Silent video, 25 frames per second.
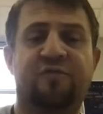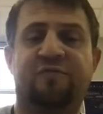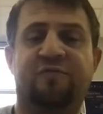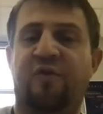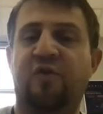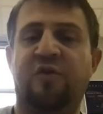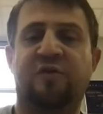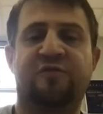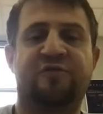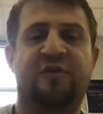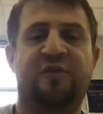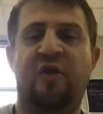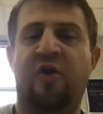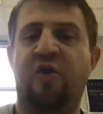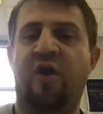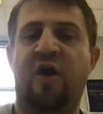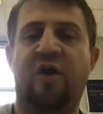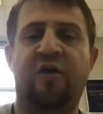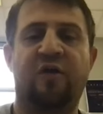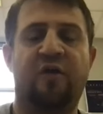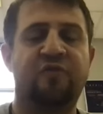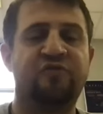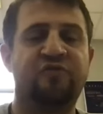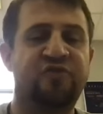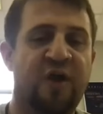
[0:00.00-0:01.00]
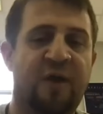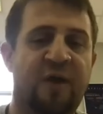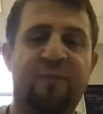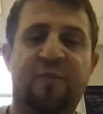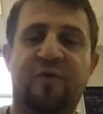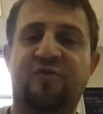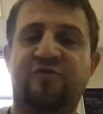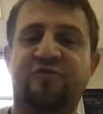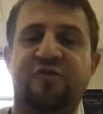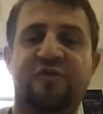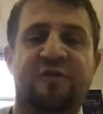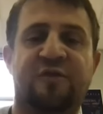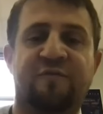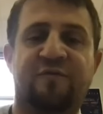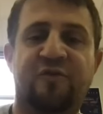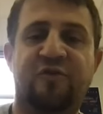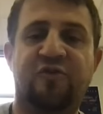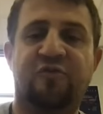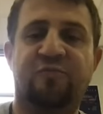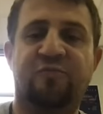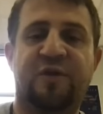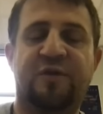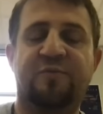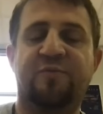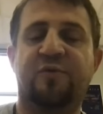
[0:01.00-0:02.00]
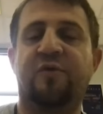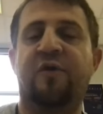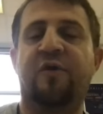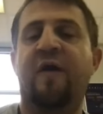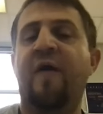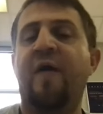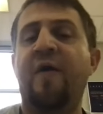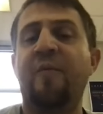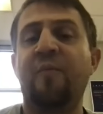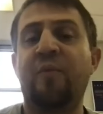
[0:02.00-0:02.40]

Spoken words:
focusing on numbers to confuse people,